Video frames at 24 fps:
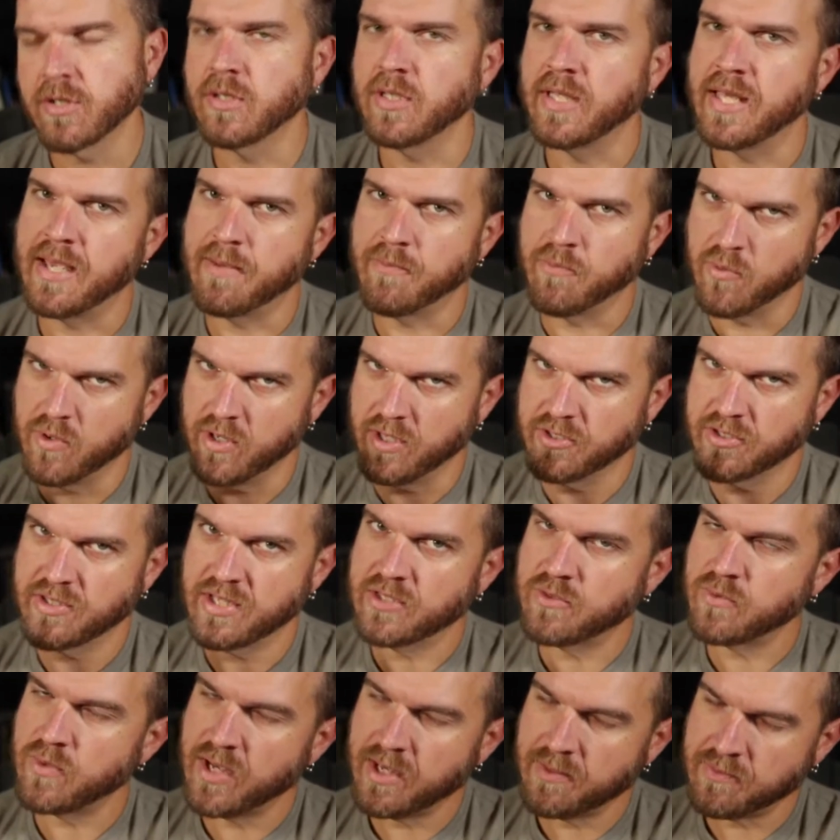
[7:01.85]
lamp will. So
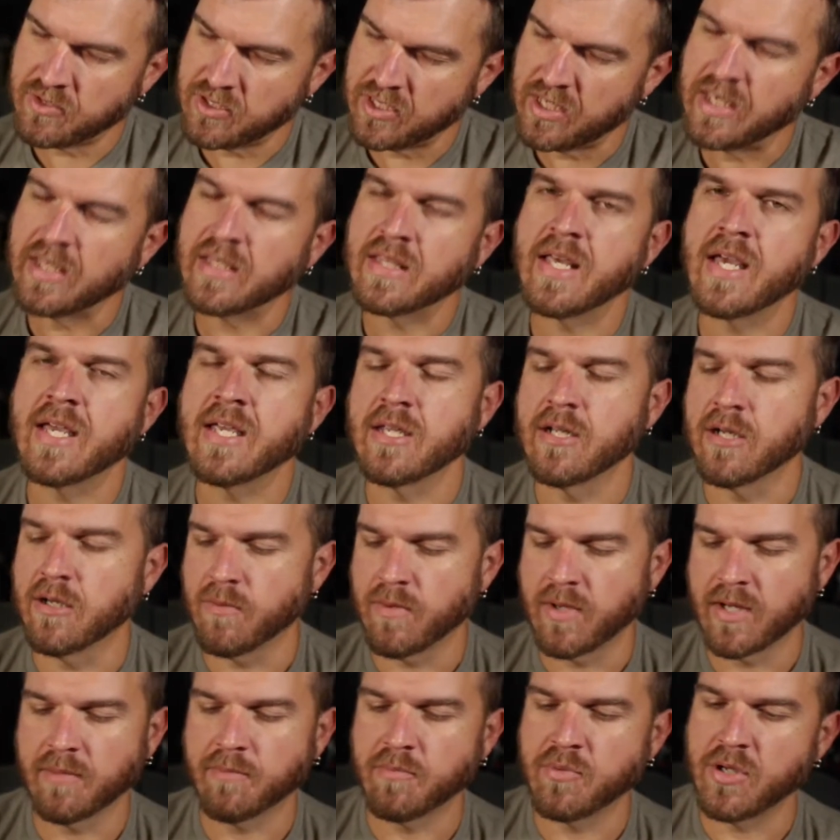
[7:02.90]
that's why I'm saying that. You don't
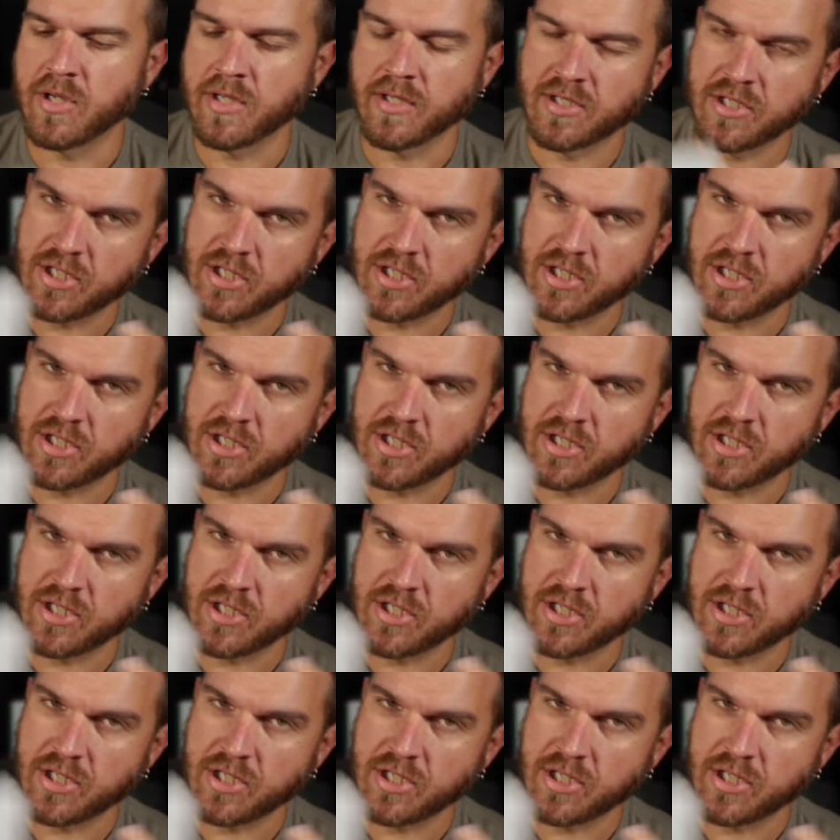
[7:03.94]
want to put